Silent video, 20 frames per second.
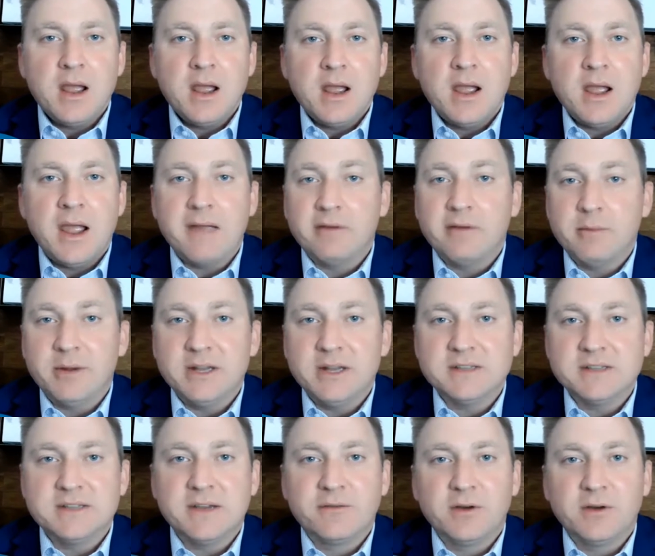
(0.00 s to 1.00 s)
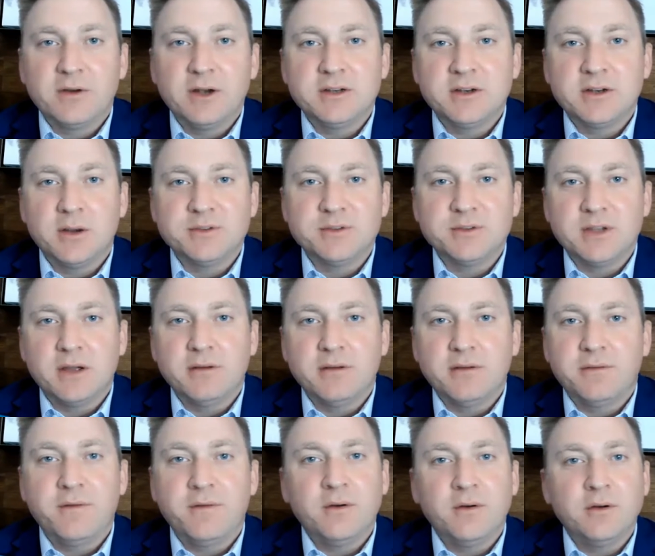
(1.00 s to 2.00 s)
Everybody's different in terms
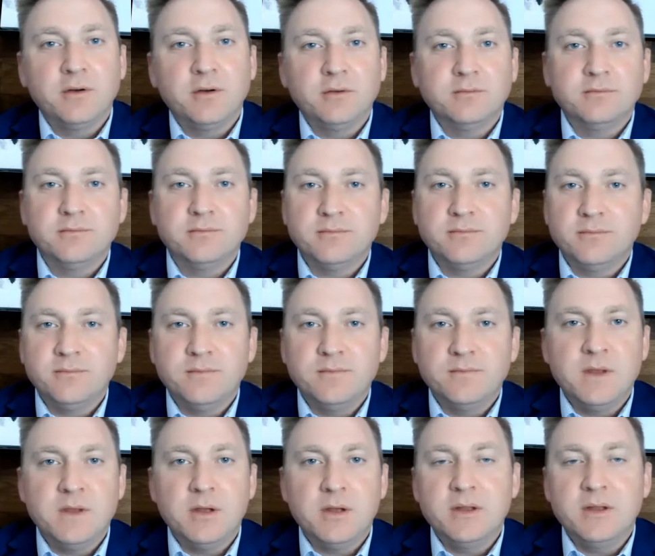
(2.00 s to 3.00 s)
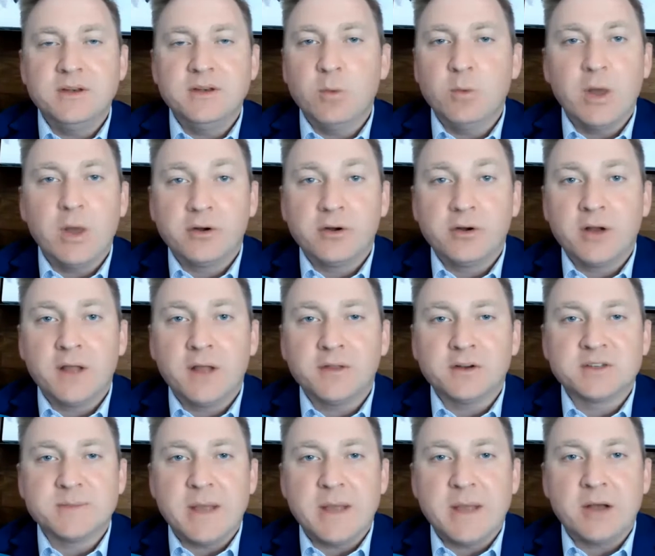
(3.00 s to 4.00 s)
of whether or not their
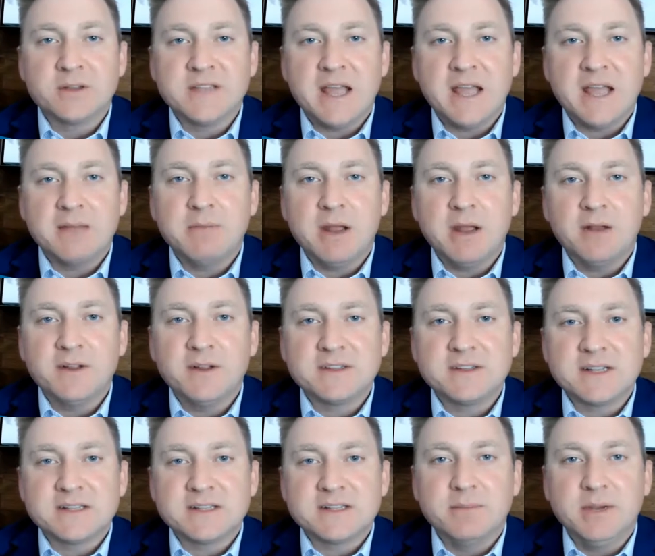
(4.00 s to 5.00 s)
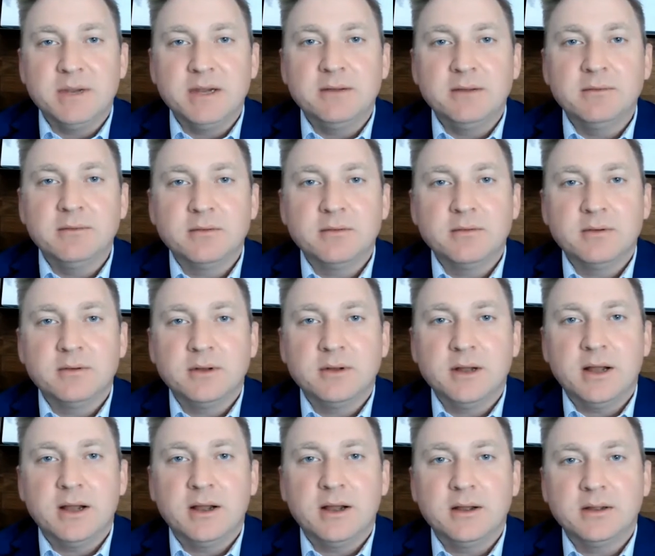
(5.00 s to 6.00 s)
spouse had benefits. That's a big
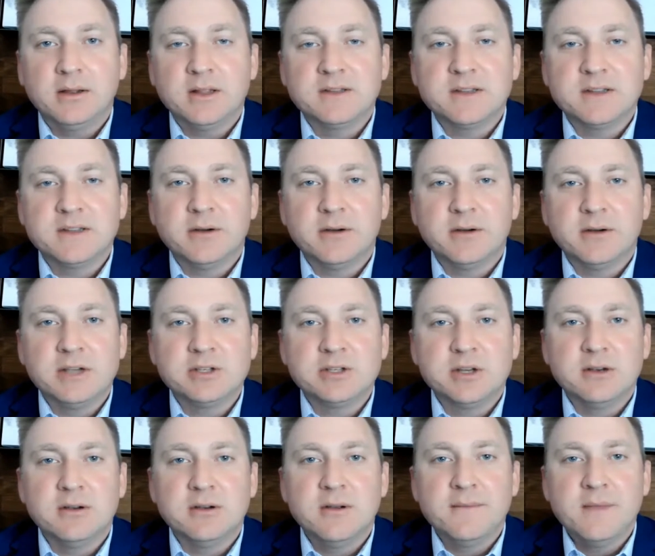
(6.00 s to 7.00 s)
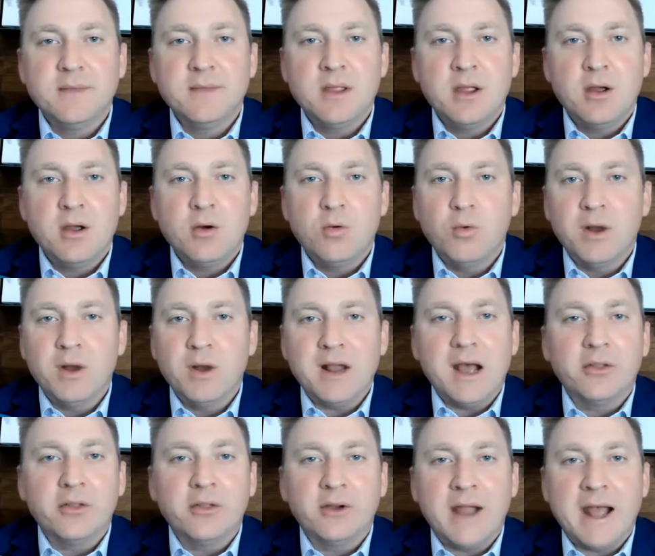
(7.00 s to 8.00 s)
consideration. What
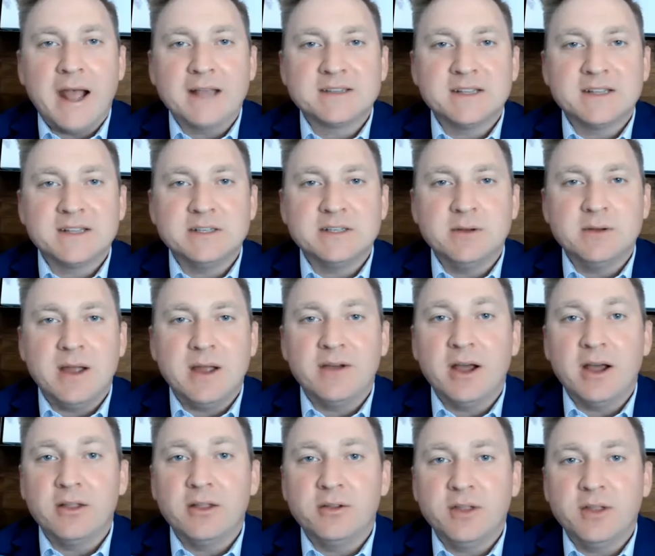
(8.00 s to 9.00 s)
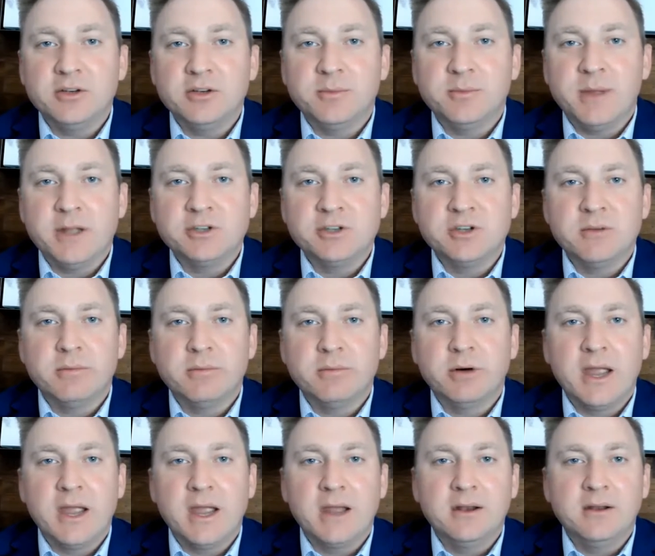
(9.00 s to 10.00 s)
other assets you have other than your pension
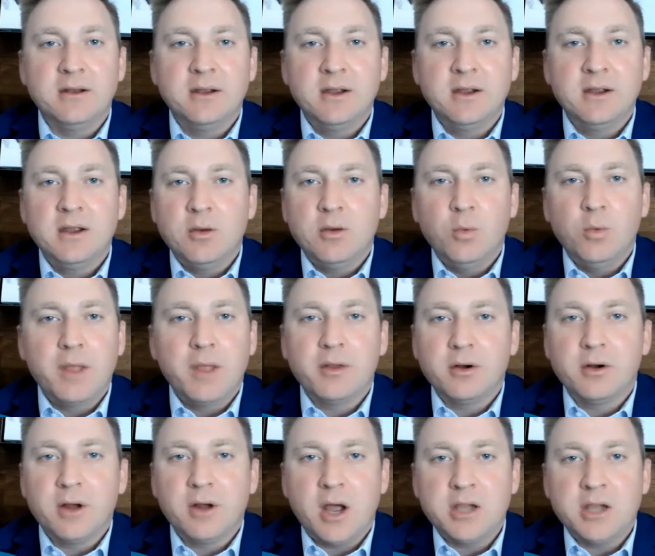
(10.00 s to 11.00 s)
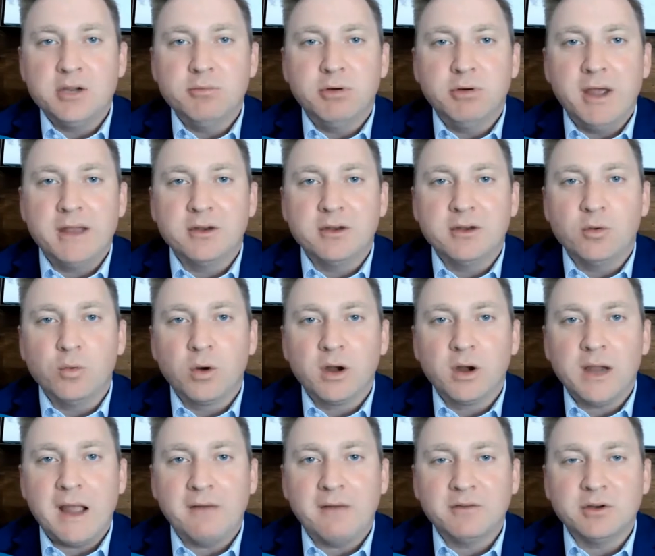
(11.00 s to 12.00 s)
plan, whether or not you plan to
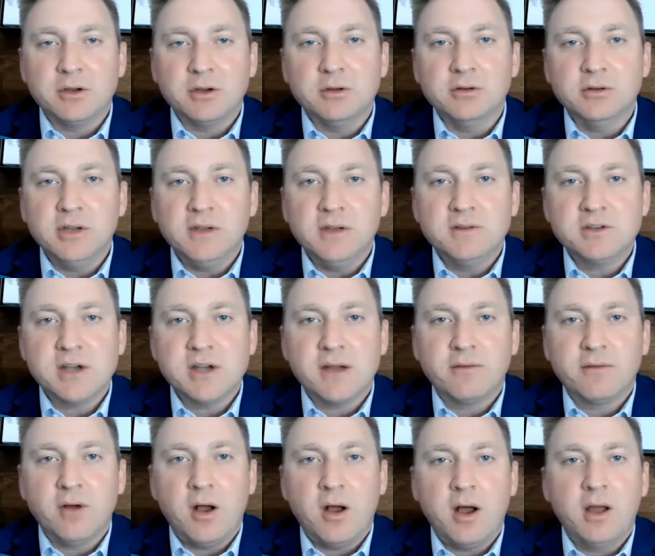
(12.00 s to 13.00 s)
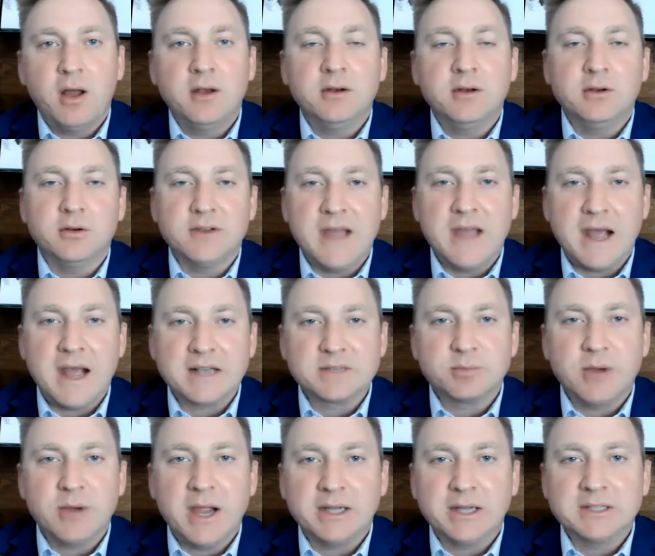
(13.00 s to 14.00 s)
work after you leave Chevron, your tax
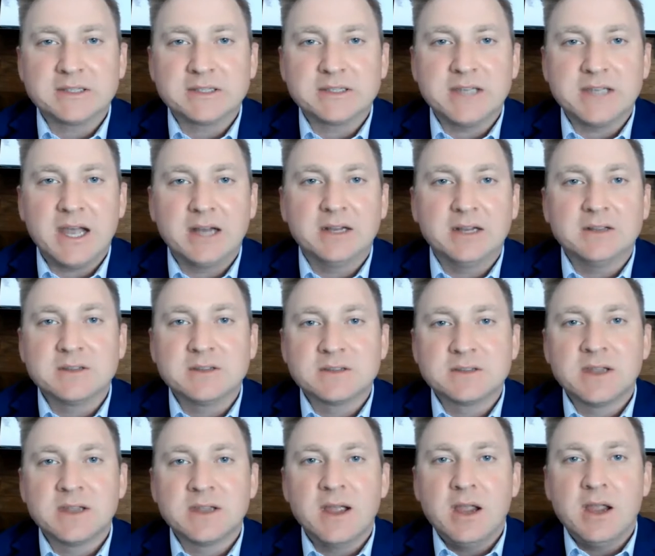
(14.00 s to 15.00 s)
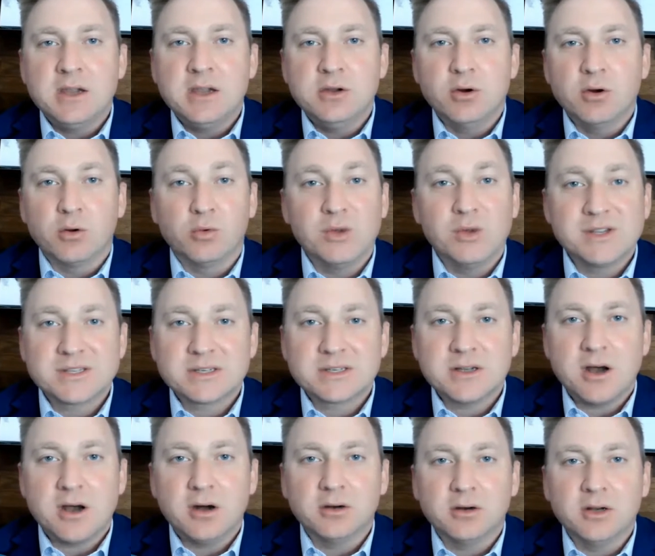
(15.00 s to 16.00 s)
bracket status, your risk
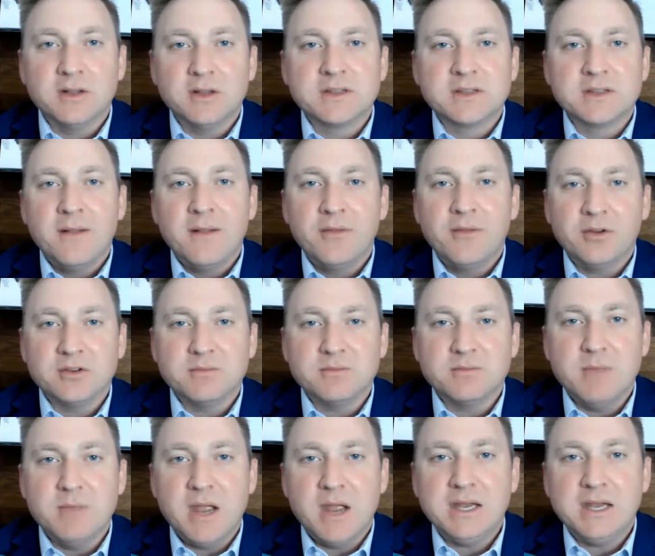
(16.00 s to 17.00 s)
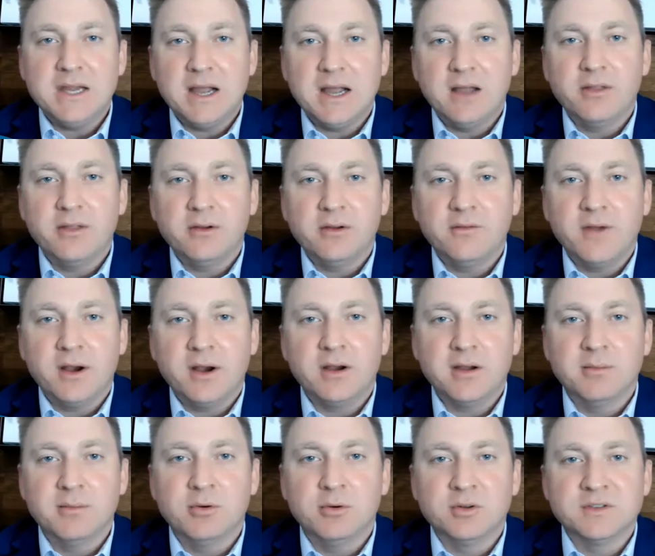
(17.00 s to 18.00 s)
tolerance. There's many other
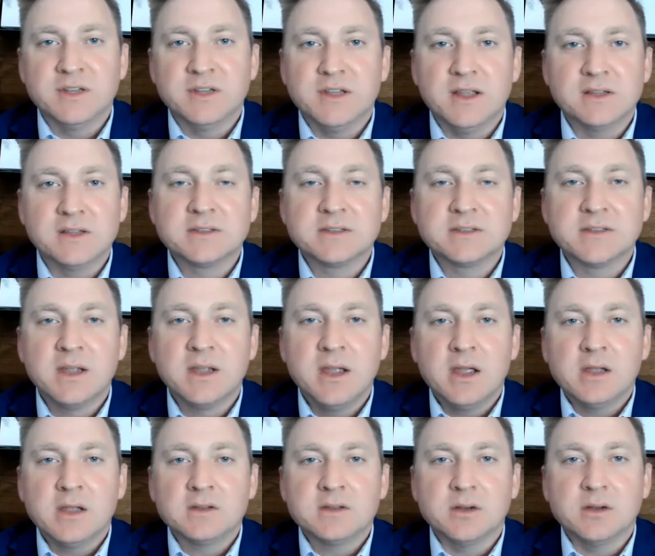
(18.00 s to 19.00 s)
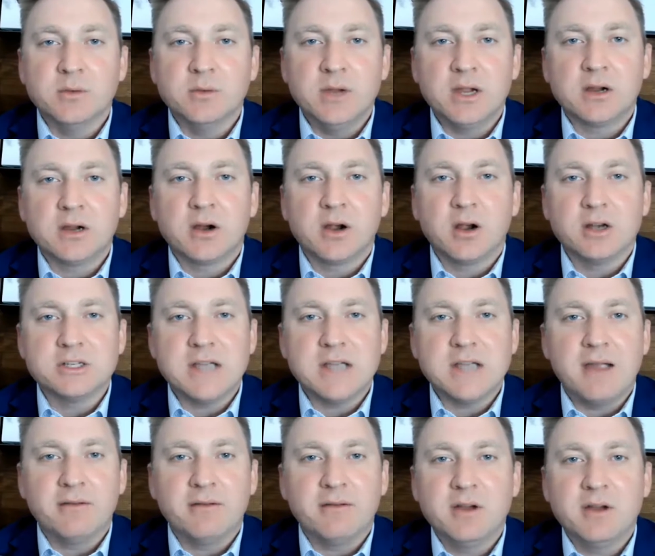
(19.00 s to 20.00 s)
variables in this. So we encourage
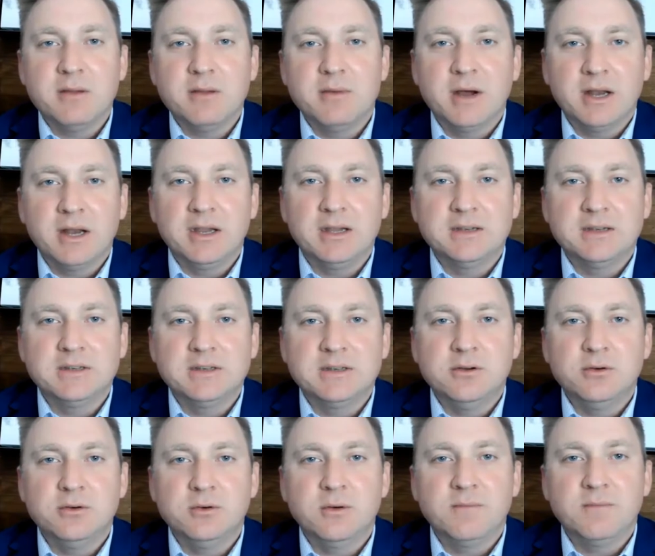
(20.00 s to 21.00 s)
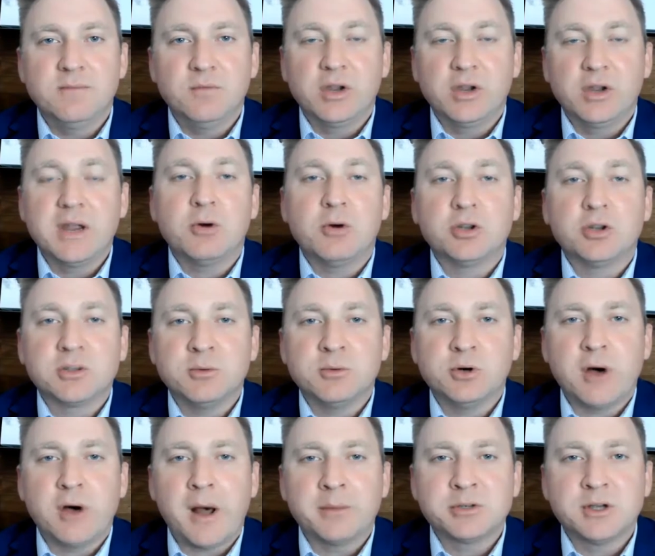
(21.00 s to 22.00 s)
everybody to look at multiple
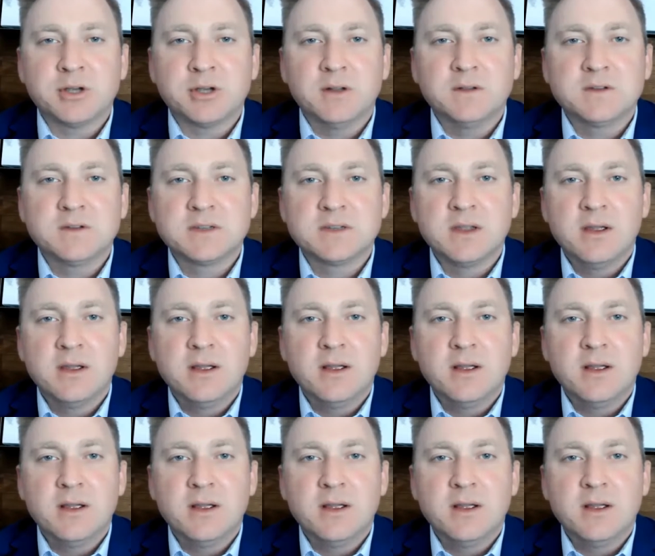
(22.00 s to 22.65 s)
options,